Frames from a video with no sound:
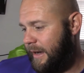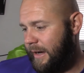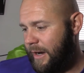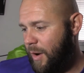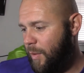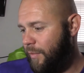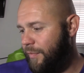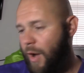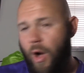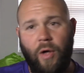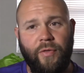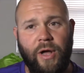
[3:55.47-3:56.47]
you know,
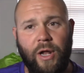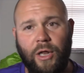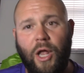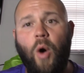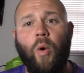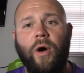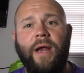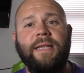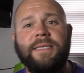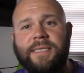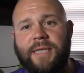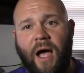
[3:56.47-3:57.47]
all the lower
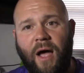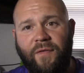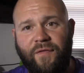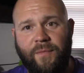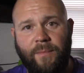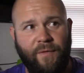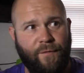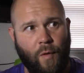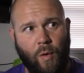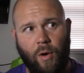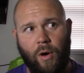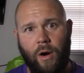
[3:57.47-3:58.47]
end stuff
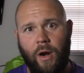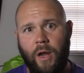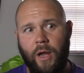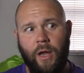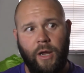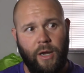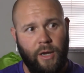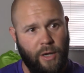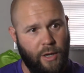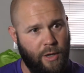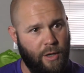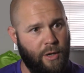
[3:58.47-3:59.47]
before
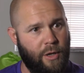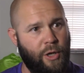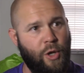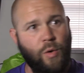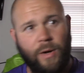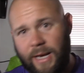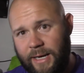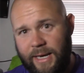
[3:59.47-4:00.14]
you can